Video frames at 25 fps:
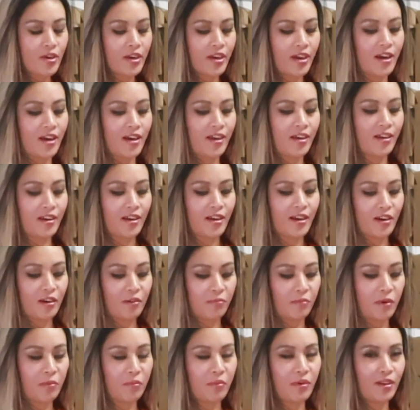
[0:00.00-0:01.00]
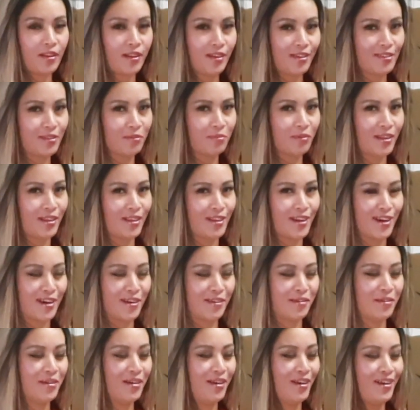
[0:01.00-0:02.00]
yeah, I remember this one
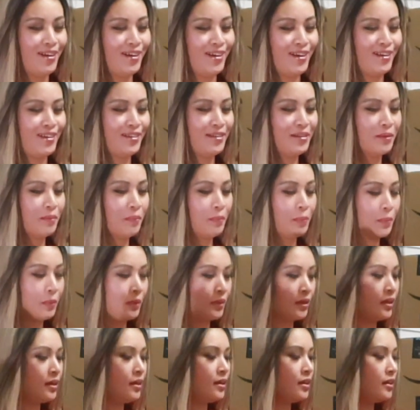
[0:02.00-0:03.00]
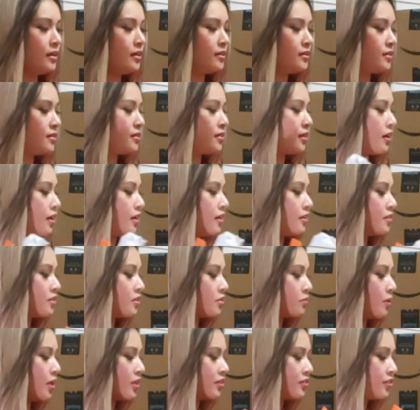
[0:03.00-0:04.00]
now. It's a
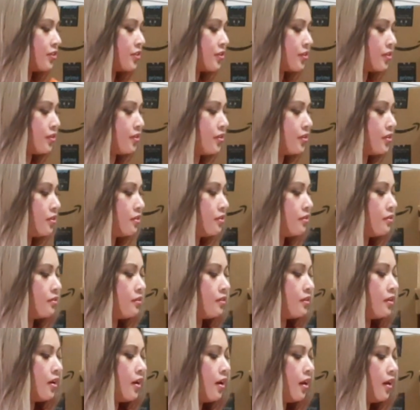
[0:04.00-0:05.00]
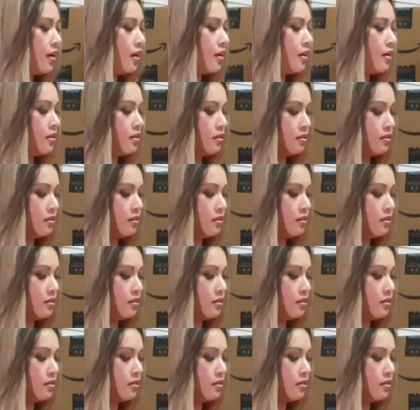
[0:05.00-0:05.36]
sweatshirt. Hey,